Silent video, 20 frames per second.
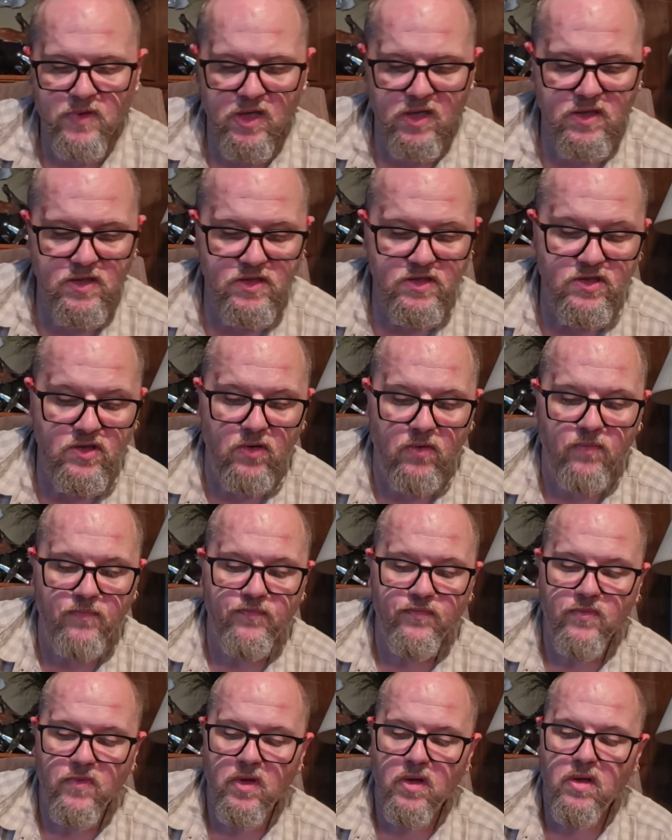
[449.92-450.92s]
So,
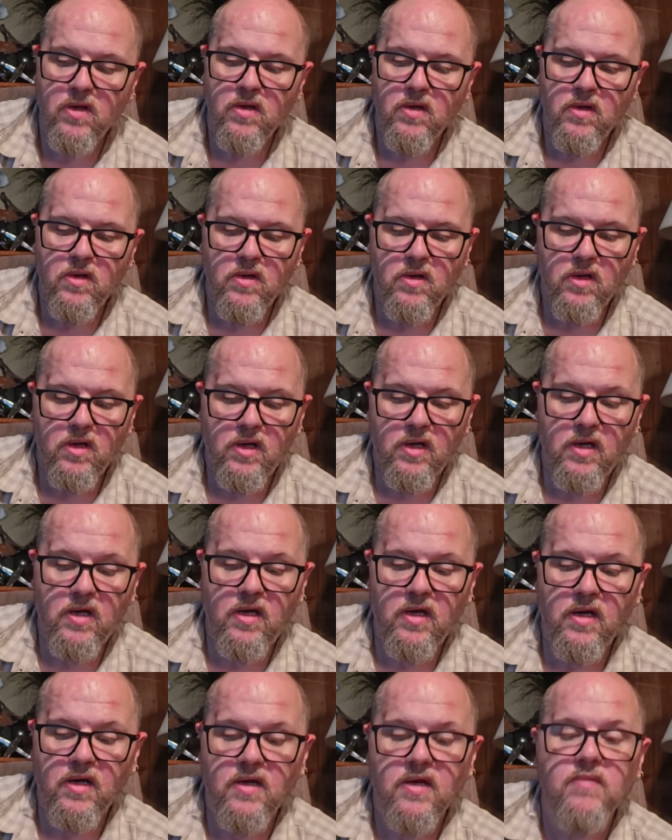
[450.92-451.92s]

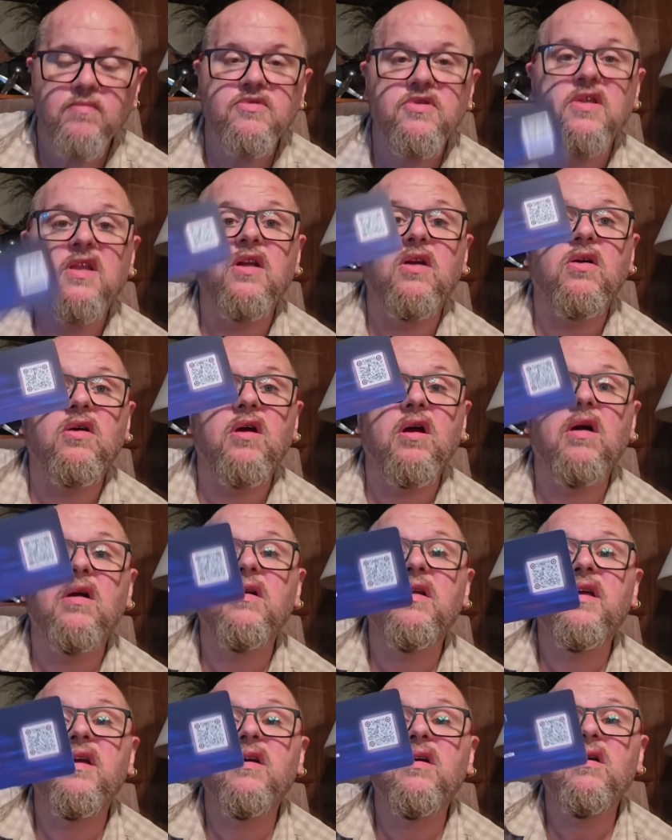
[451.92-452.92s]
comes a little card
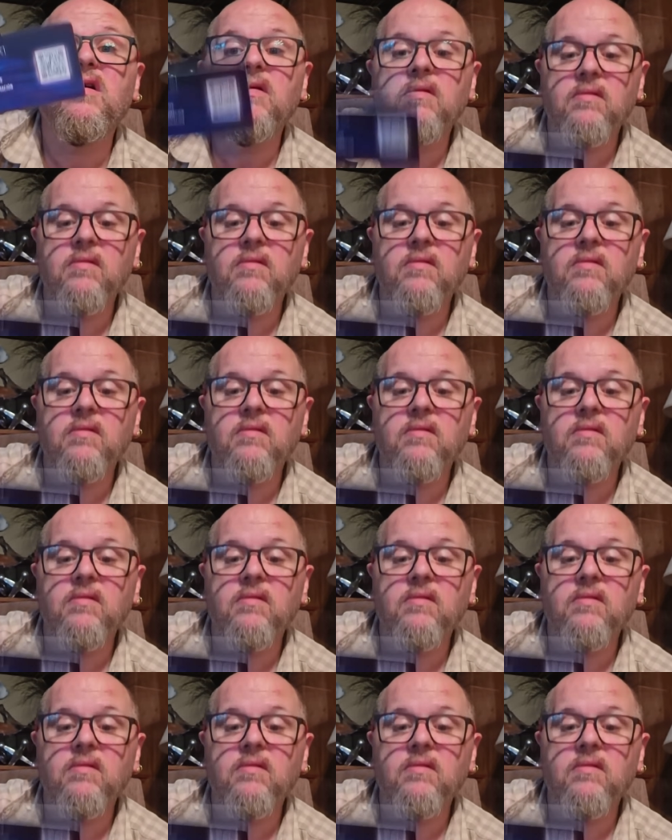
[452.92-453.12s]
here